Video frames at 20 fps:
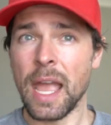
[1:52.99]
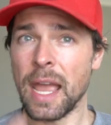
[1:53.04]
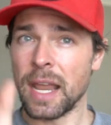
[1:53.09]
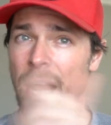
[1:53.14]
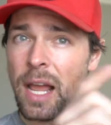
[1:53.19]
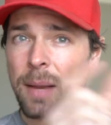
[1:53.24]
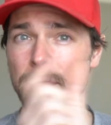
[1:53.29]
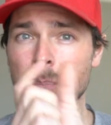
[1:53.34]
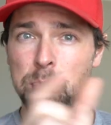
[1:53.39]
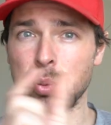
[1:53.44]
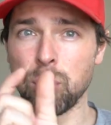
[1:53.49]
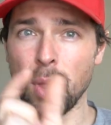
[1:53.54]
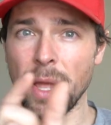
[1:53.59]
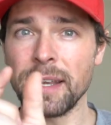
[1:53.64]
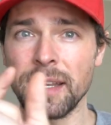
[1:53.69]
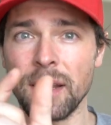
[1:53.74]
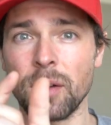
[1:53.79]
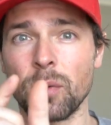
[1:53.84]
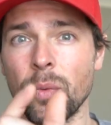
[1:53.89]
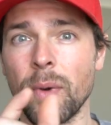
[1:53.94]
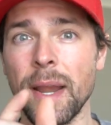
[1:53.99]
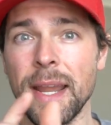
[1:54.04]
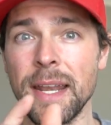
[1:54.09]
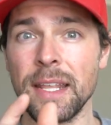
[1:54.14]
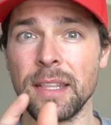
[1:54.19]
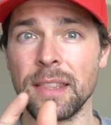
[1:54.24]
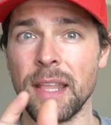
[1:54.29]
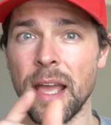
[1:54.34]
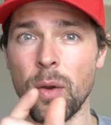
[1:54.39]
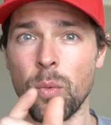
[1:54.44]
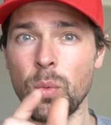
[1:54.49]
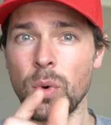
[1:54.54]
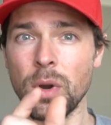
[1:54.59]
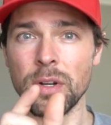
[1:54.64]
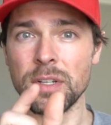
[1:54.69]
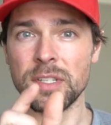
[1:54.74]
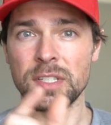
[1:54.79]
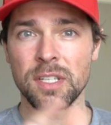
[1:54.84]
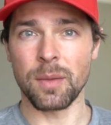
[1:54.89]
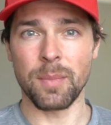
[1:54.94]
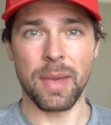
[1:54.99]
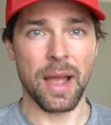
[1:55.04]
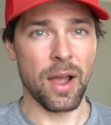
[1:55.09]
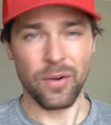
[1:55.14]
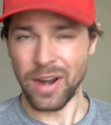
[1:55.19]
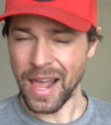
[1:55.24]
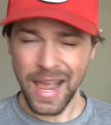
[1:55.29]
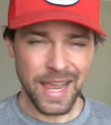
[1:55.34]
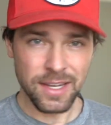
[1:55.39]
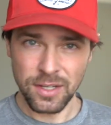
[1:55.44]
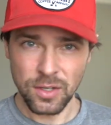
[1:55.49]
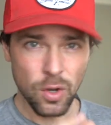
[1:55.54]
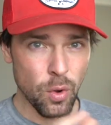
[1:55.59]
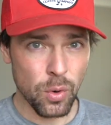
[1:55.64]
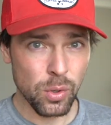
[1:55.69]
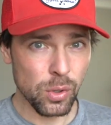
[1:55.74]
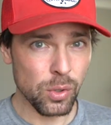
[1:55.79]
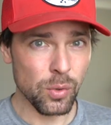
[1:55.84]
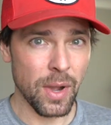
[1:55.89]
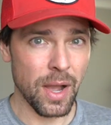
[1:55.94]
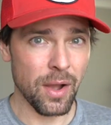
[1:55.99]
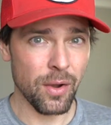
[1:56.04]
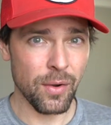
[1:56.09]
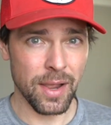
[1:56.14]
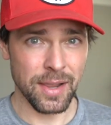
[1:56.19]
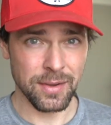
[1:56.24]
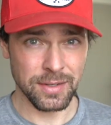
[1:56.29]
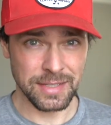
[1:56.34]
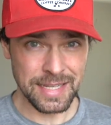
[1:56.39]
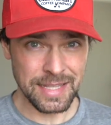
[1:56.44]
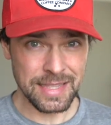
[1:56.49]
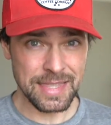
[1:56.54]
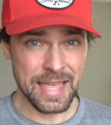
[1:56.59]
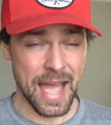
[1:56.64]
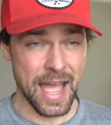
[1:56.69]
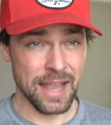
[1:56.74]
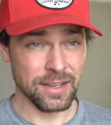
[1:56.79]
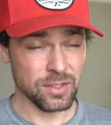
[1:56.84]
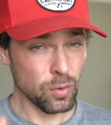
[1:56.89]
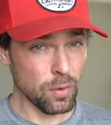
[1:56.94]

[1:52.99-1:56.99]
and I'd blend it right in that word somehow, and I had no clue how I did that.